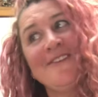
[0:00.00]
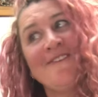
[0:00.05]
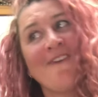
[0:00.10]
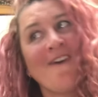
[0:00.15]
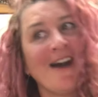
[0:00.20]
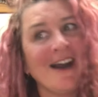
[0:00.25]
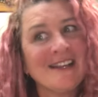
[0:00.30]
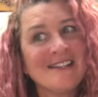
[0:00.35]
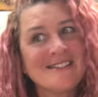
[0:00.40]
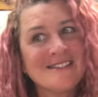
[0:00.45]

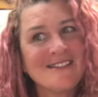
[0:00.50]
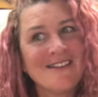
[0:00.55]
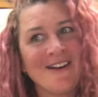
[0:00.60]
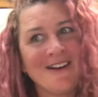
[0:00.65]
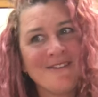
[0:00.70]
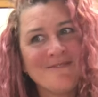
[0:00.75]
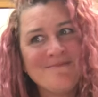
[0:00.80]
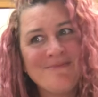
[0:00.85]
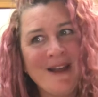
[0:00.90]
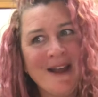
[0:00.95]
wider
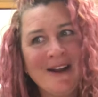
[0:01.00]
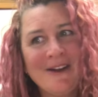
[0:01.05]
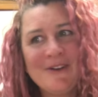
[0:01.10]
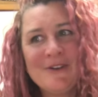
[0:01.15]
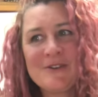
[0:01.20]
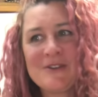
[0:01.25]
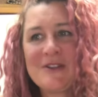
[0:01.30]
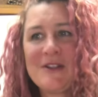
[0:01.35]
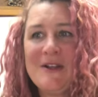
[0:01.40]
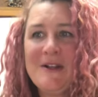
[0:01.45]
style
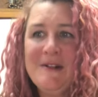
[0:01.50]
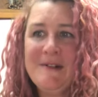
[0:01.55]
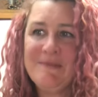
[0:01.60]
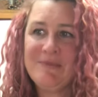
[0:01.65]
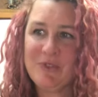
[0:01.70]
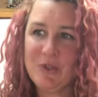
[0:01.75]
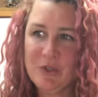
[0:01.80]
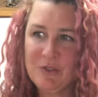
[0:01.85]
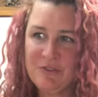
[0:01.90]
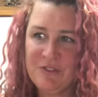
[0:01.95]
belt,
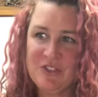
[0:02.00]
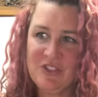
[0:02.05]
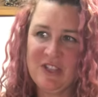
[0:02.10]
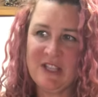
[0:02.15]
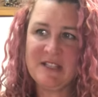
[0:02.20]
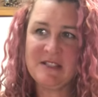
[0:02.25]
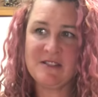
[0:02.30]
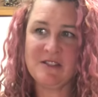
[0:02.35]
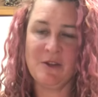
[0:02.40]
good for jeans,